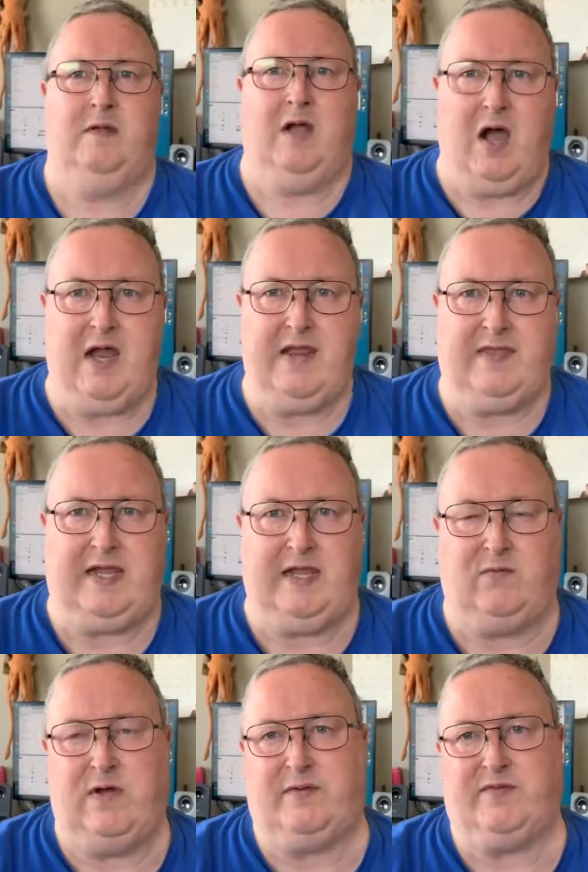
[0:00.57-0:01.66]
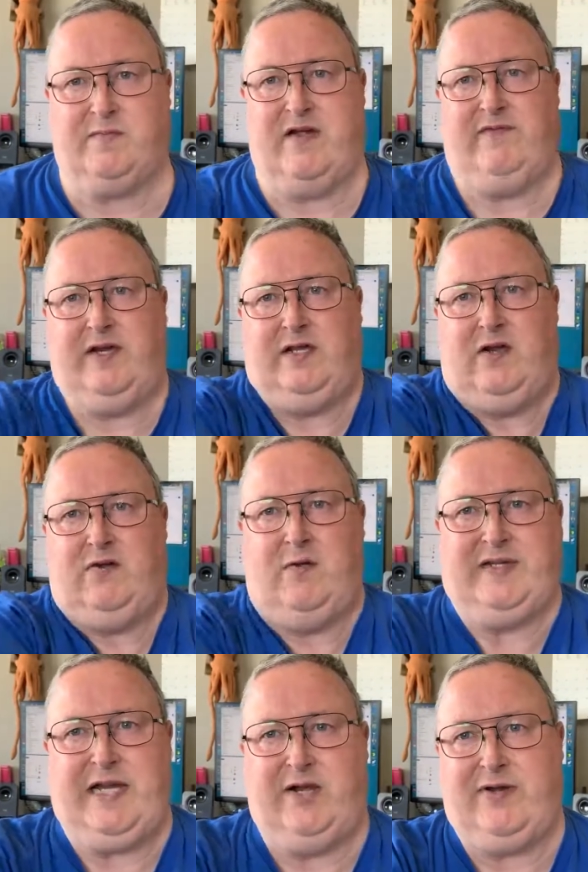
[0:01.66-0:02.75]
Hi there, welcome to my video. I'm
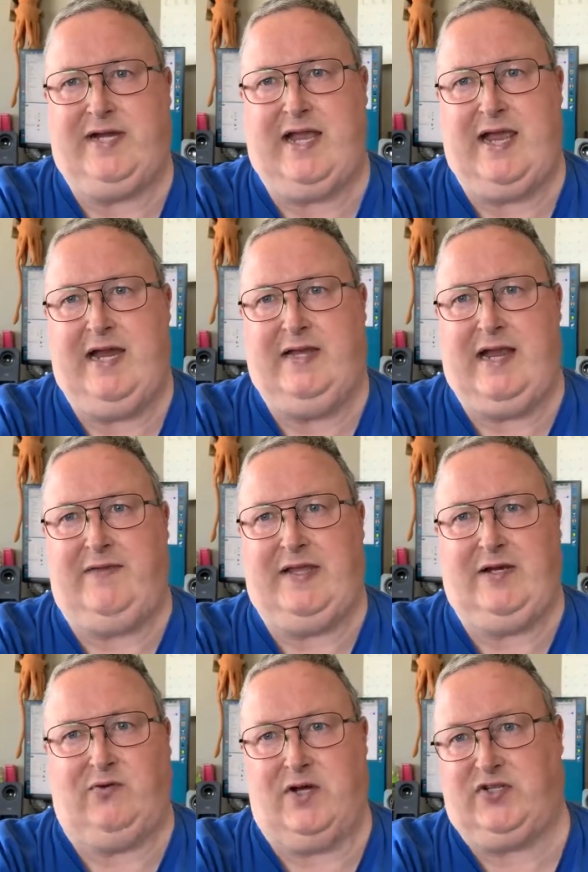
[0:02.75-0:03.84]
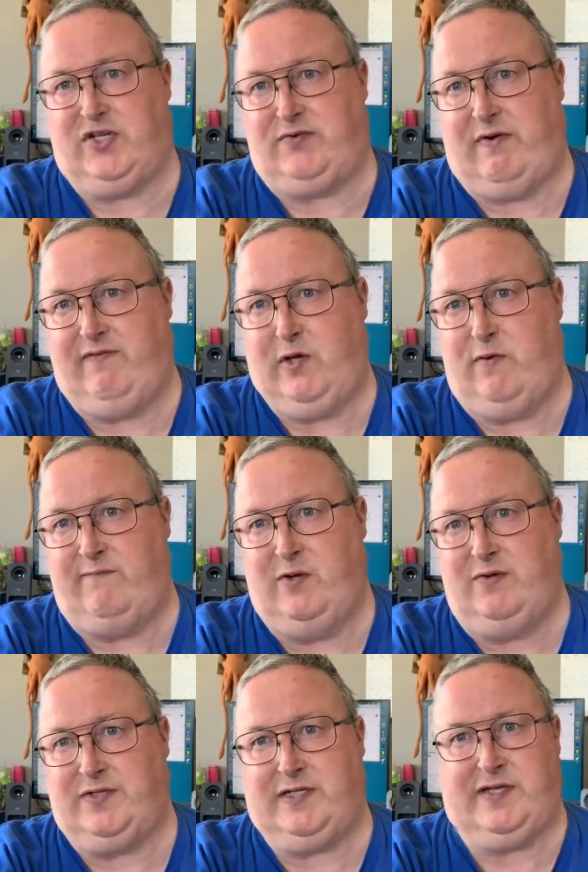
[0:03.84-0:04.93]
Kiri again at the Christchurch Review of
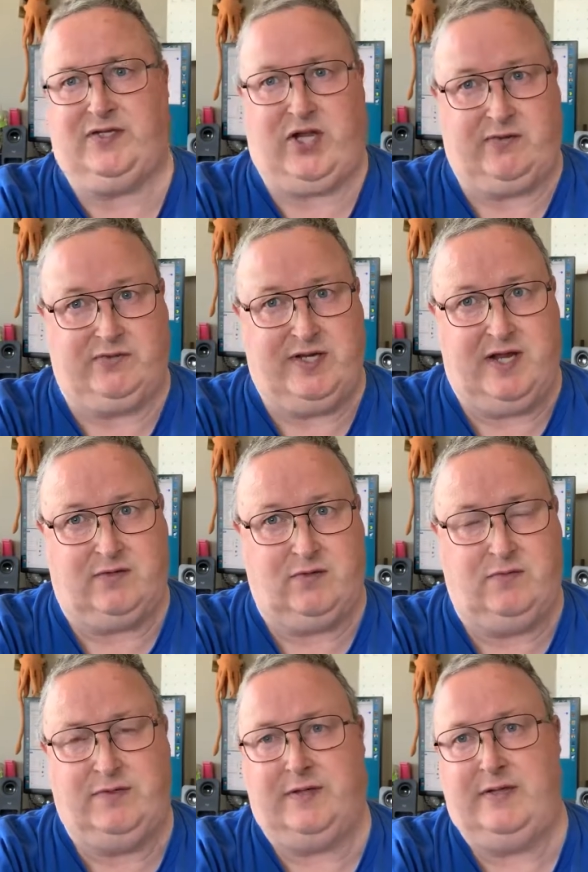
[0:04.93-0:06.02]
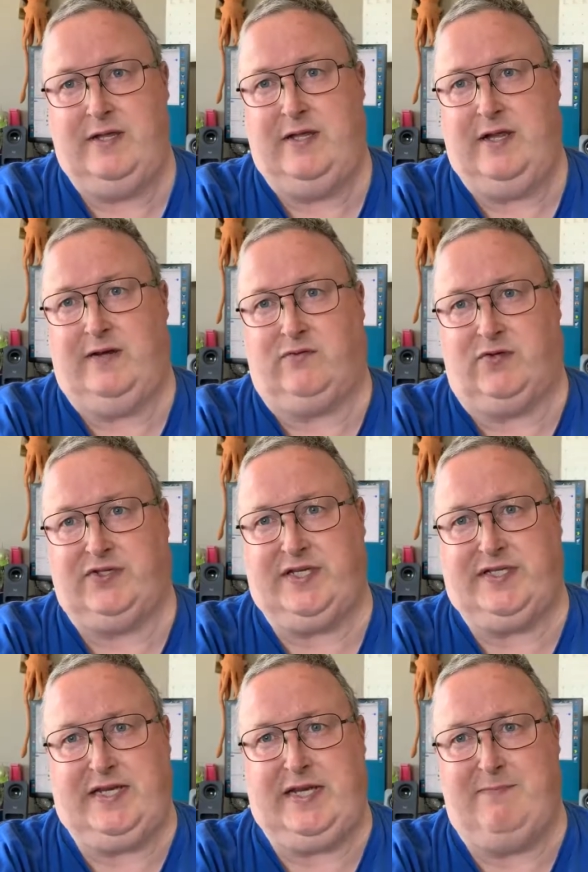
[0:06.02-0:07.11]
Books, as the channel's now called. And of course
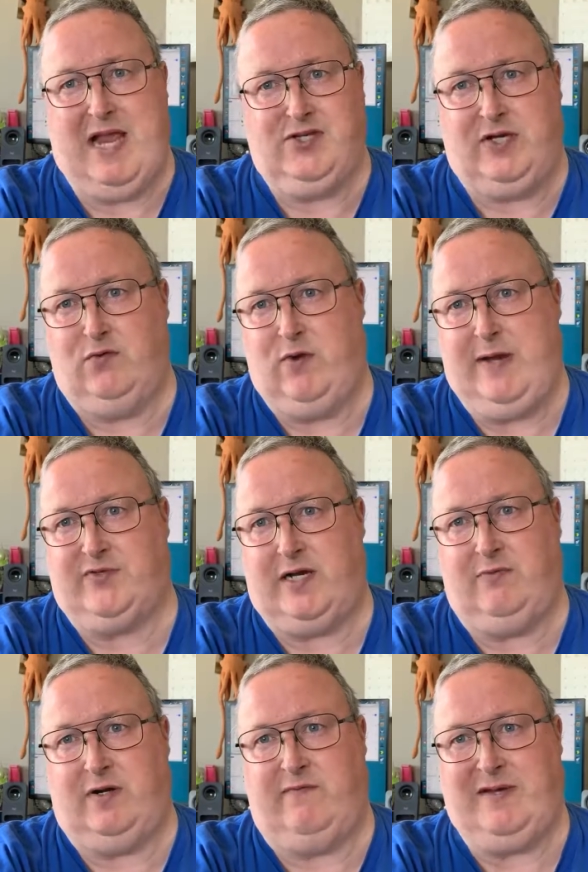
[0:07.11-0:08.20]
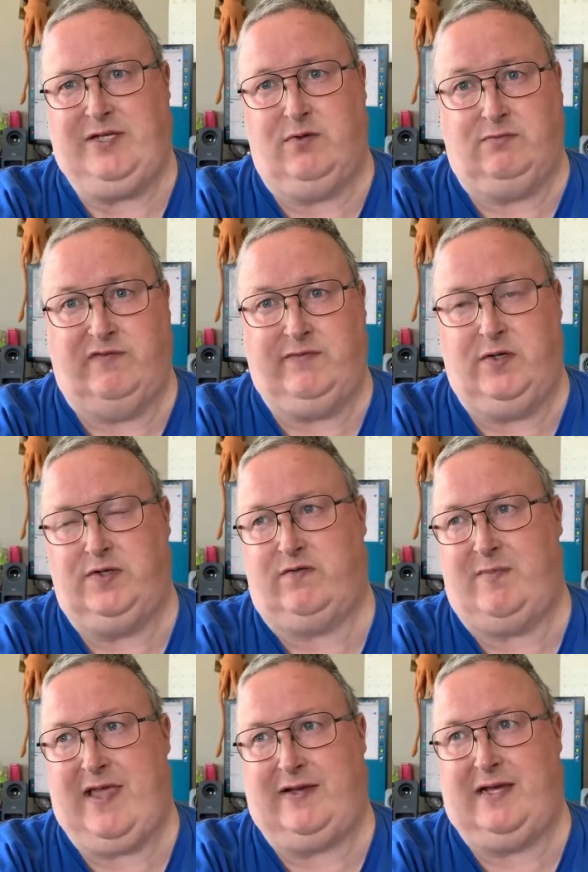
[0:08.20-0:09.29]
it's the matching website where I've been doing reviews for
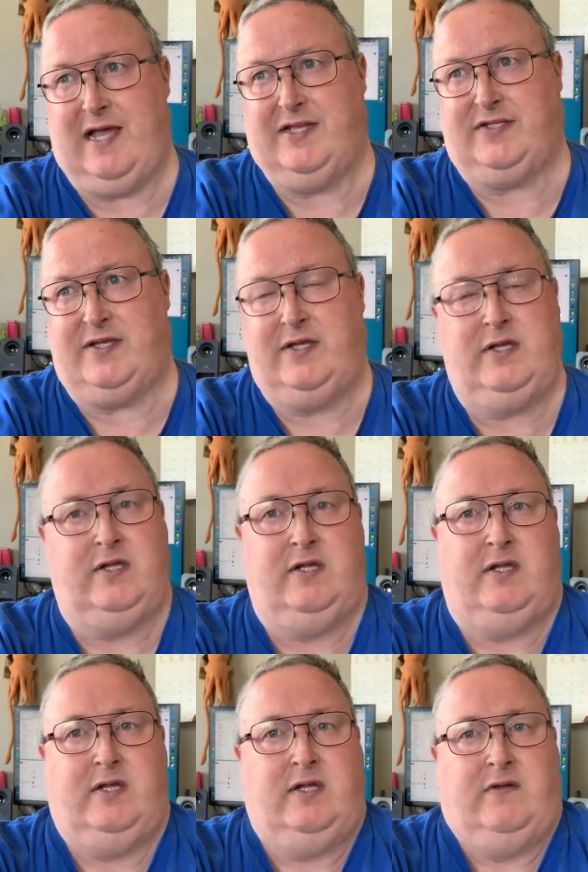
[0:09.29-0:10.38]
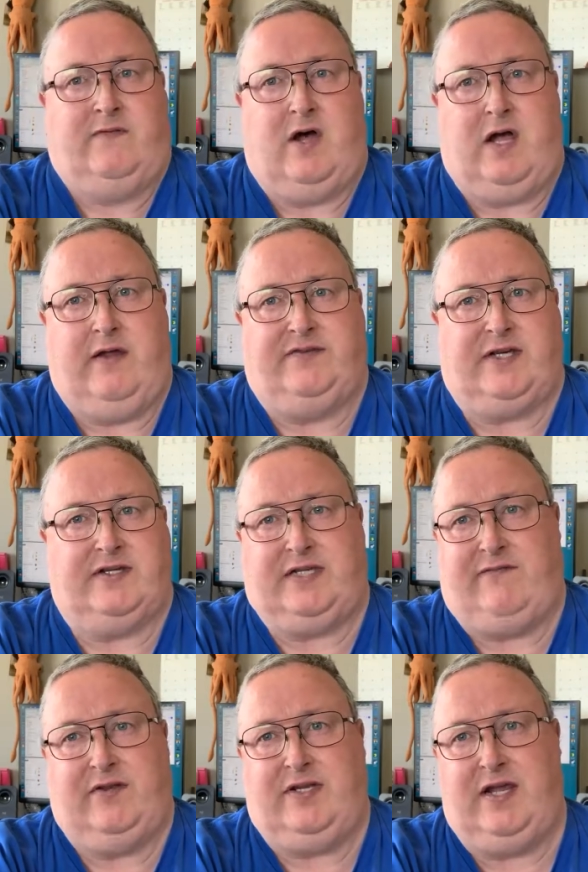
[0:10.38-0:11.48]
about the last 5, 6,
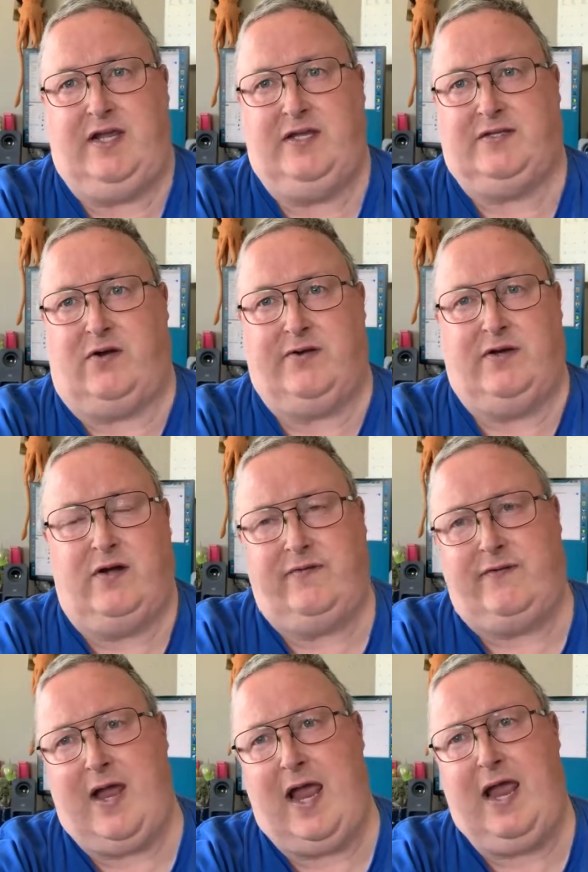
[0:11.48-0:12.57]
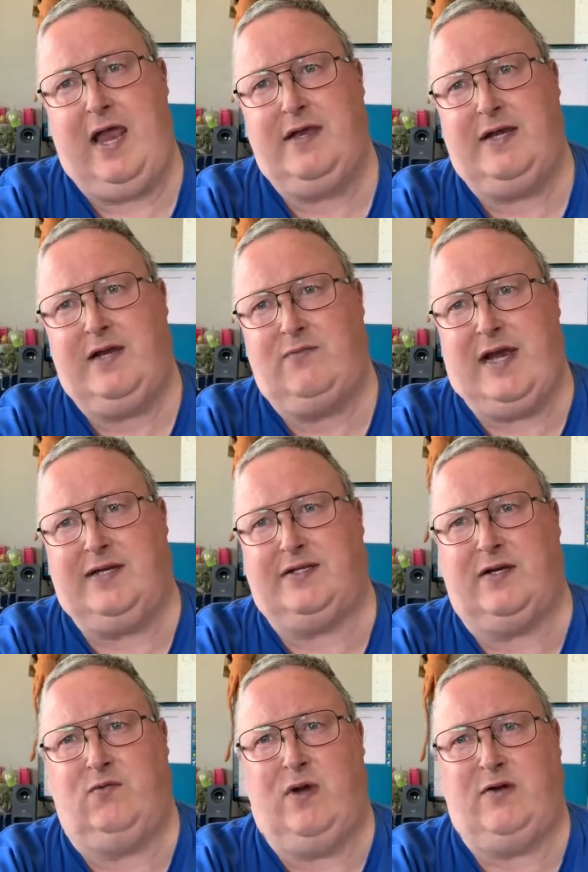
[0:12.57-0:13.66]
7 years on and off. And anyway,
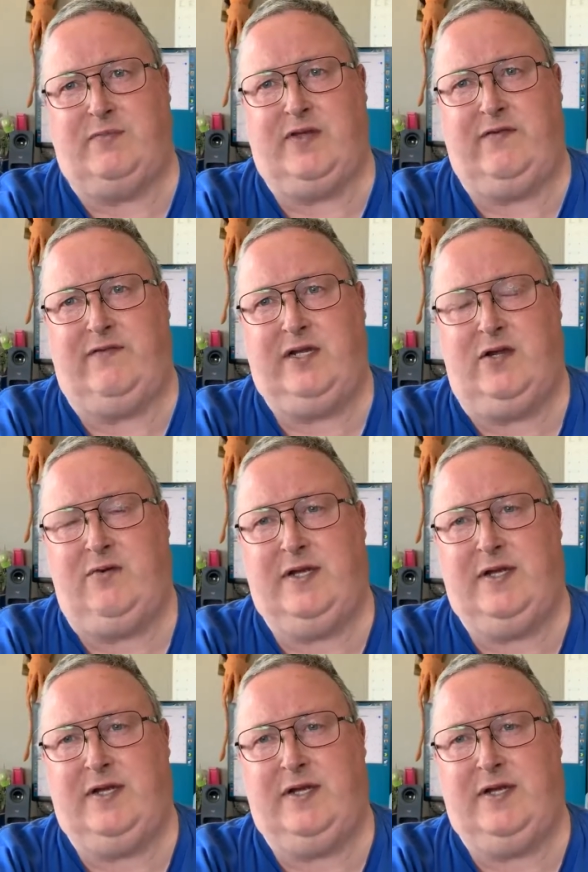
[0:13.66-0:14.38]
so welcome to the video.